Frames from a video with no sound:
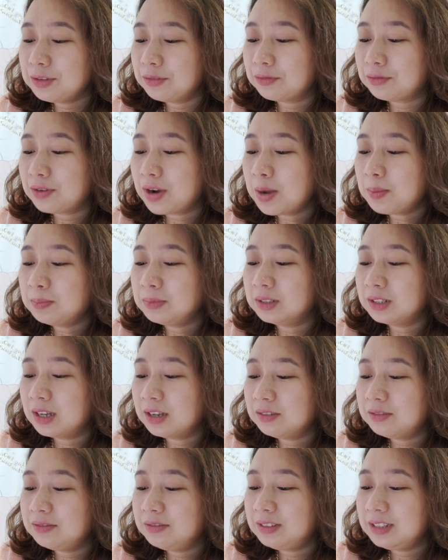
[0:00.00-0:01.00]
is from
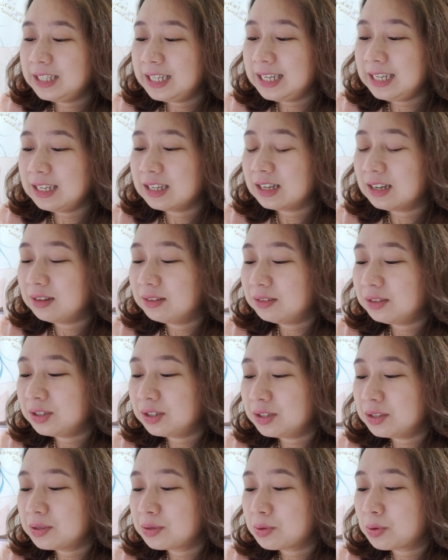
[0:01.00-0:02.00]

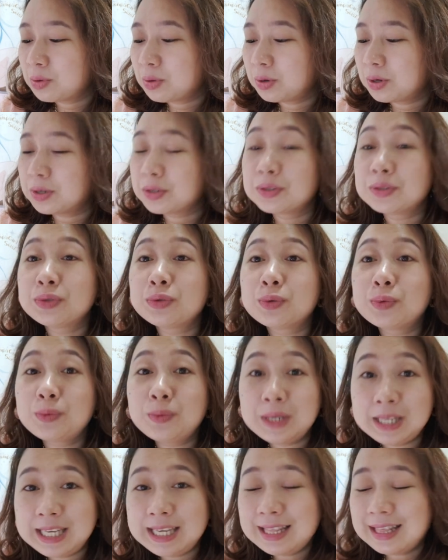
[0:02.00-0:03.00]

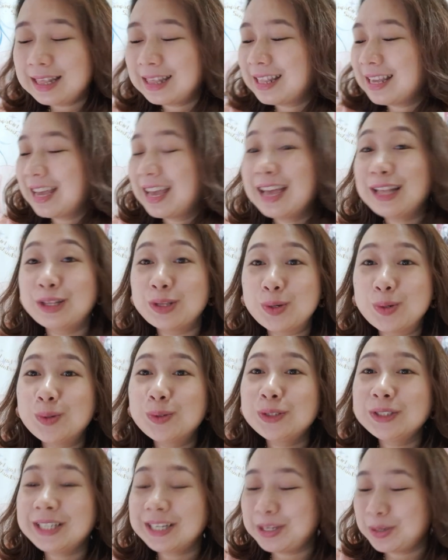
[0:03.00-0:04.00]
lovely_zuith.
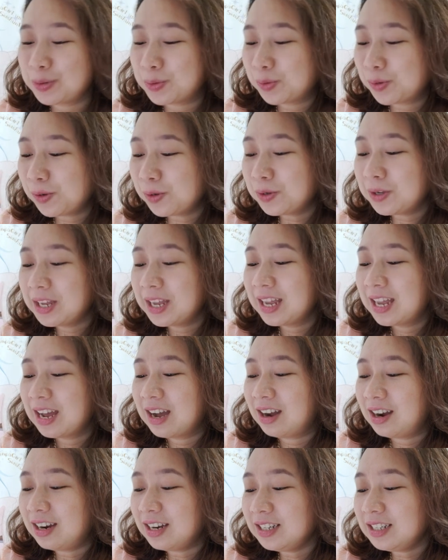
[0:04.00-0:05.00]
Hello sa'yo.
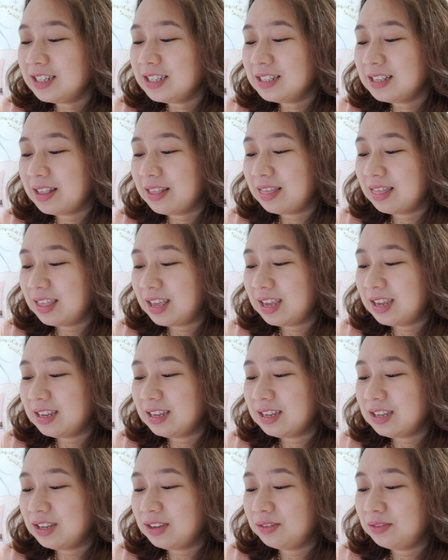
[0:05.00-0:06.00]
Hardest
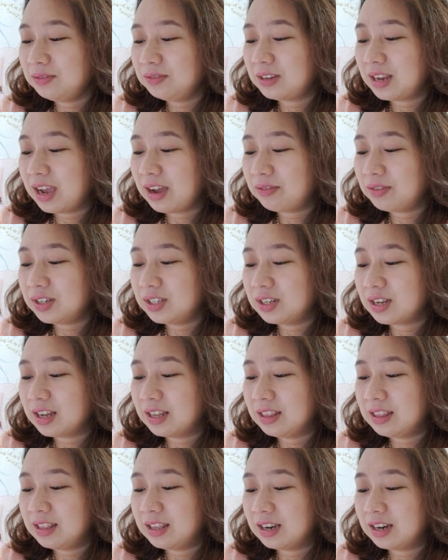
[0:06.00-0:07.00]
thing you've ever
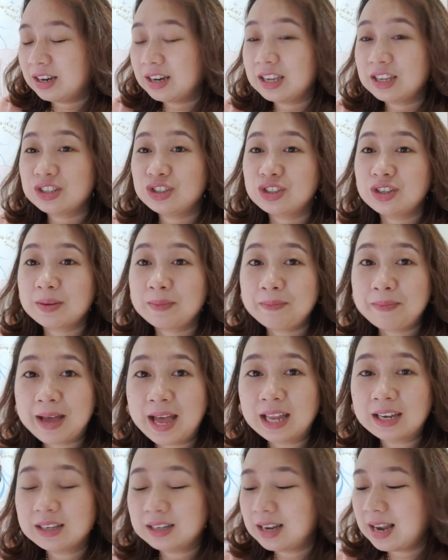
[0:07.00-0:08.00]
done there in
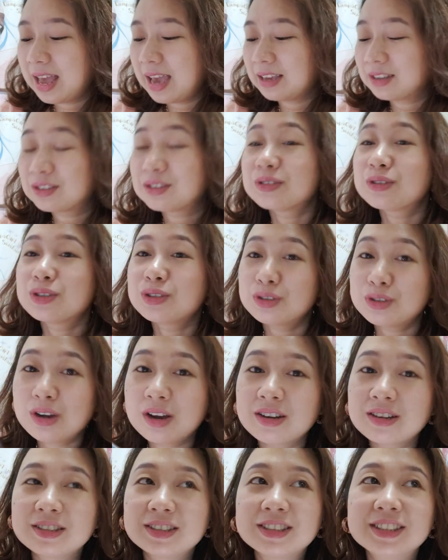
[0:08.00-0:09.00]
Japan? Like,
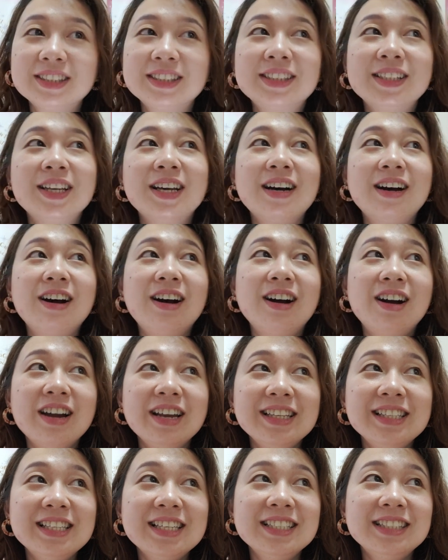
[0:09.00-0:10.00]
struggles.
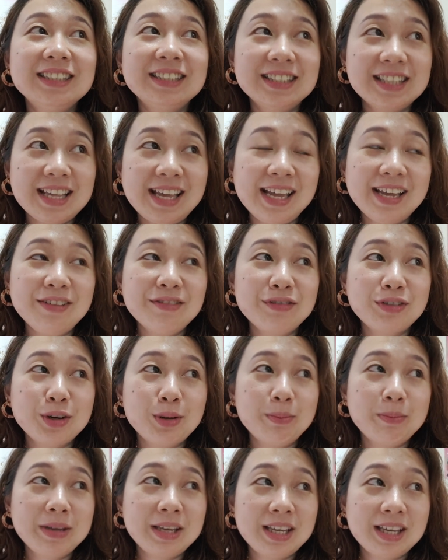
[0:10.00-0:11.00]
Hardest thing
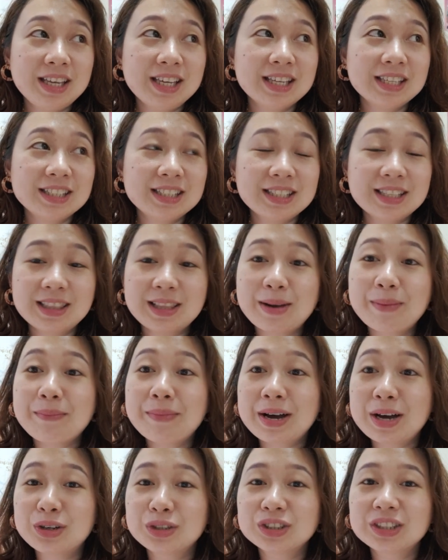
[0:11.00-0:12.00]
for me is sa
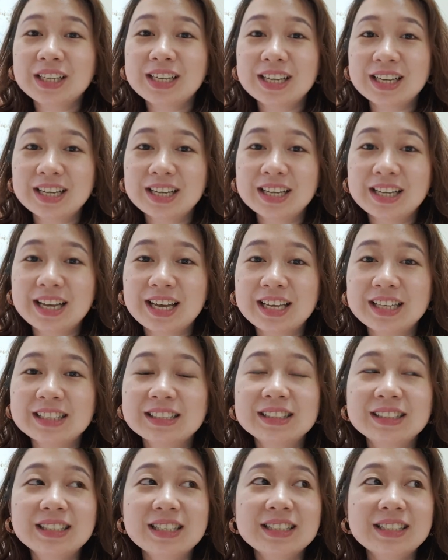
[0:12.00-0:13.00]
trabaho talaga,
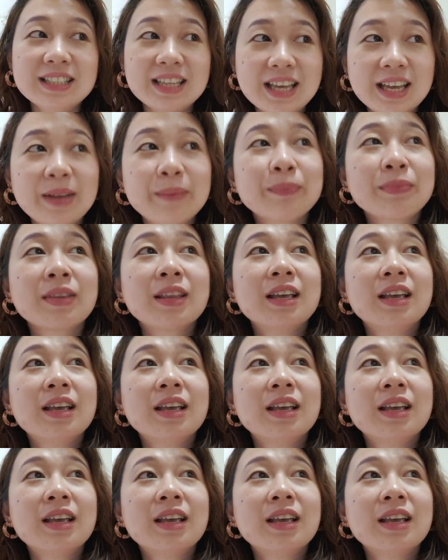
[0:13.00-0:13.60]
guys. Kasi,